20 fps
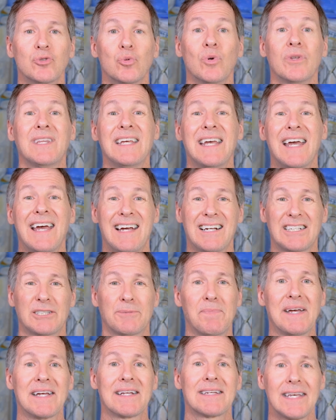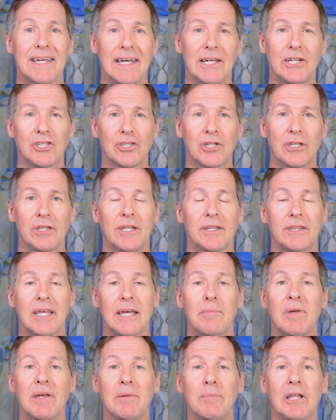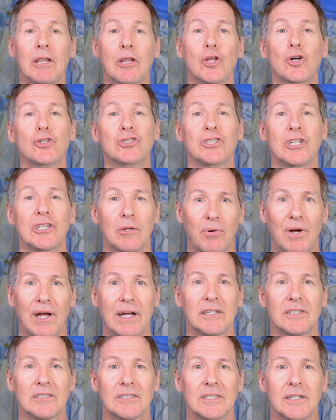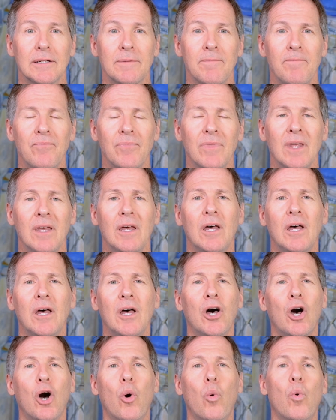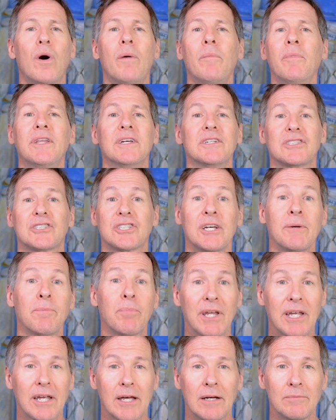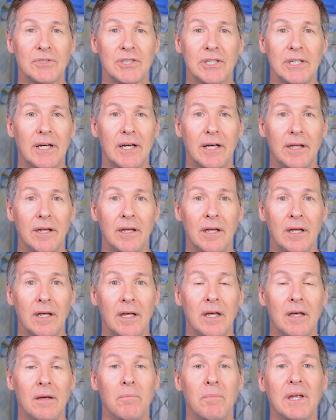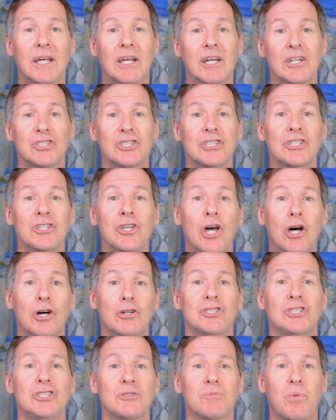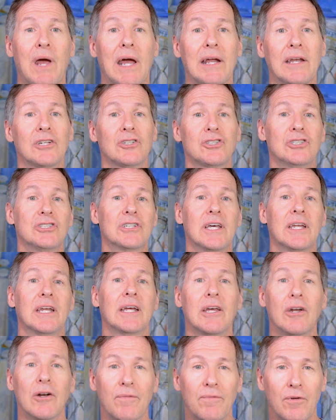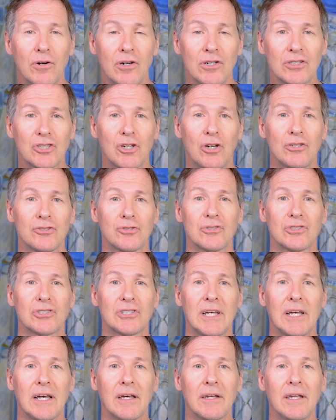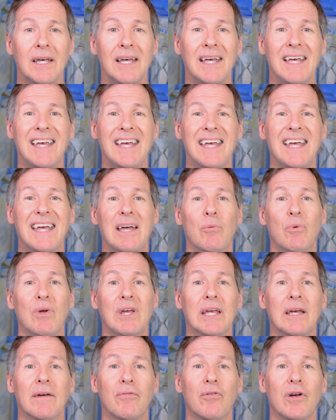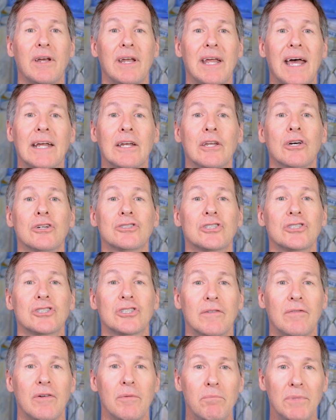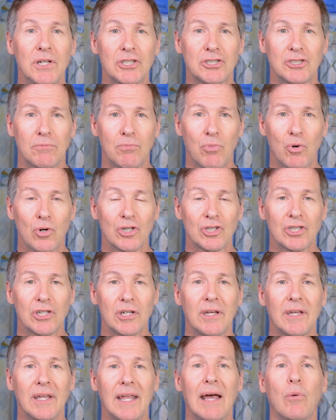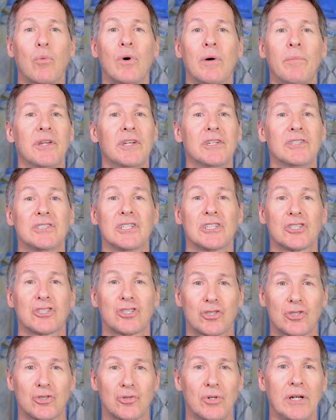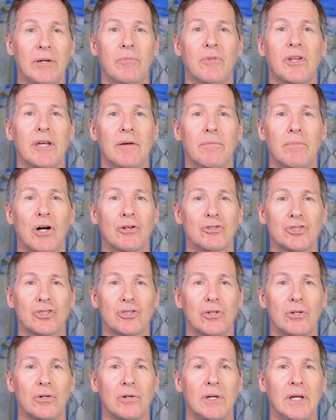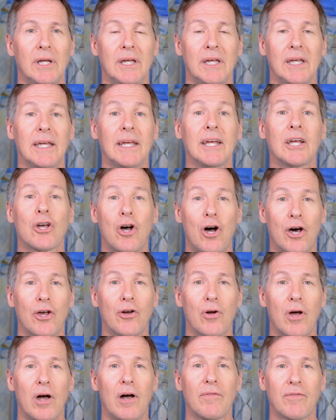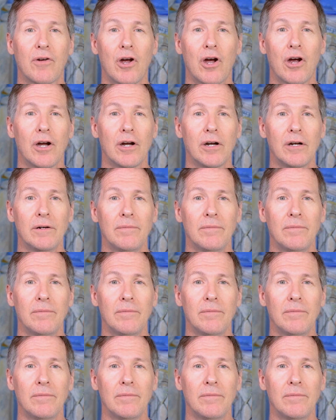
with the expectation that they may be losing the pregnancy. A woman that simply comes in because she knows she's pregnant, she's going to get her first ultrasound, and we give her a diagnosis of a missed abortion, that woman is extremely emotional. It caught her off guard.